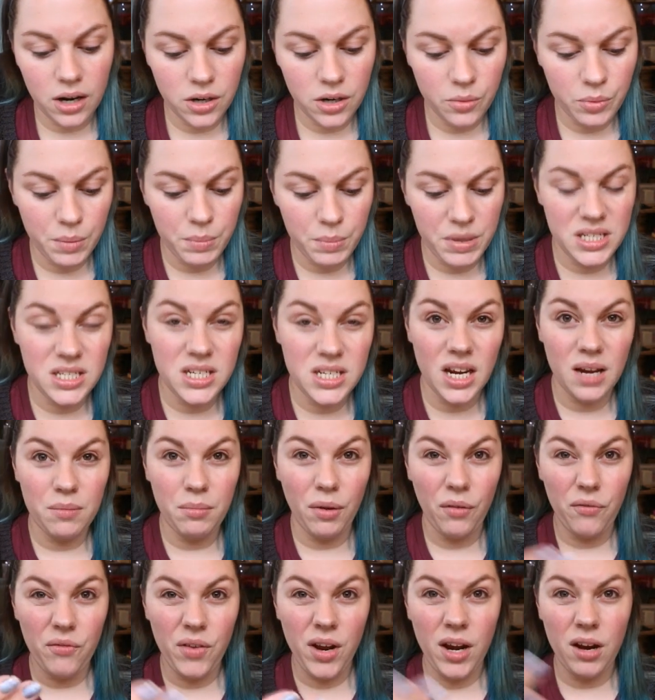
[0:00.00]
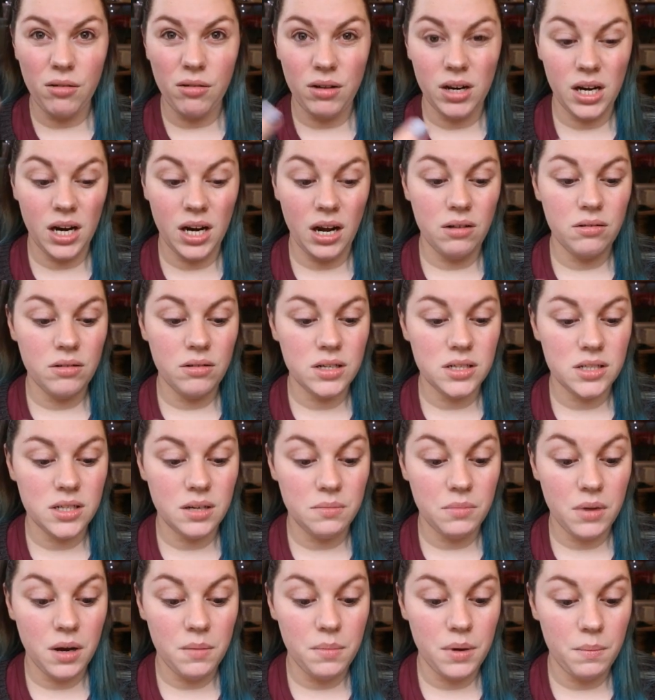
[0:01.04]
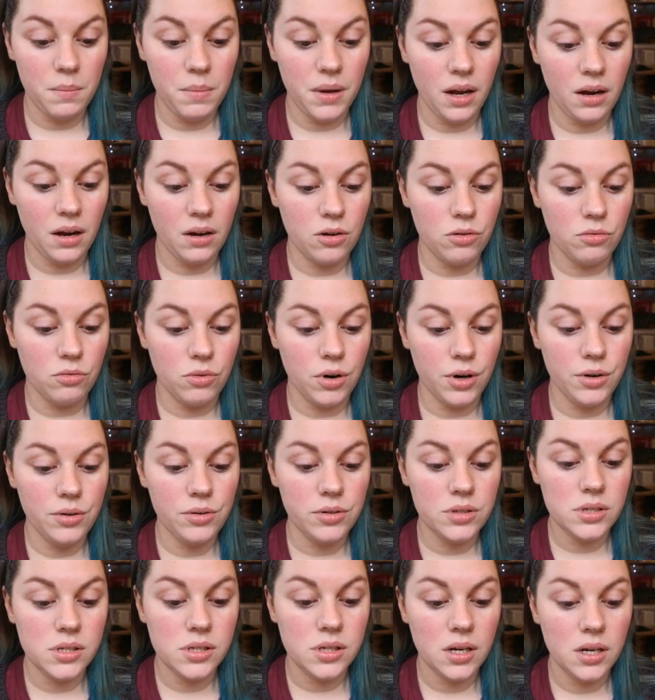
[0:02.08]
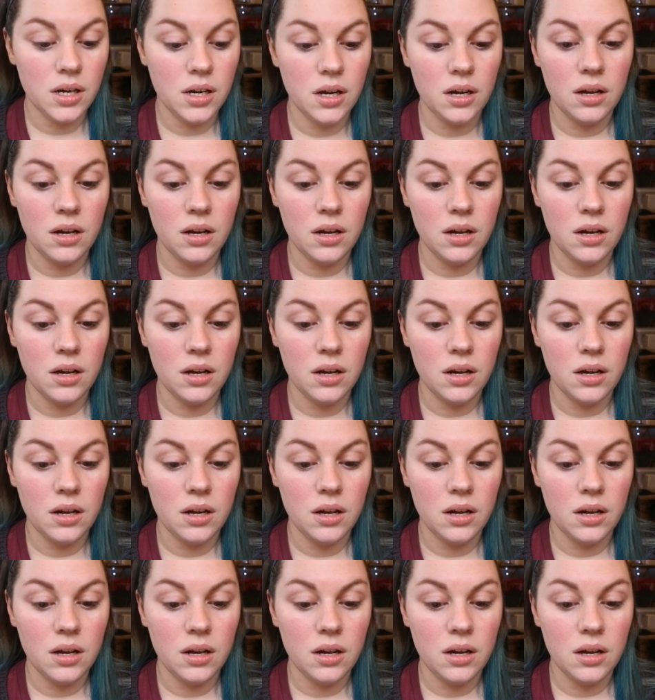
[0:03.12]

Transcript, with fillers: I don't want to be digging my finger in and out because it might be a bit gross.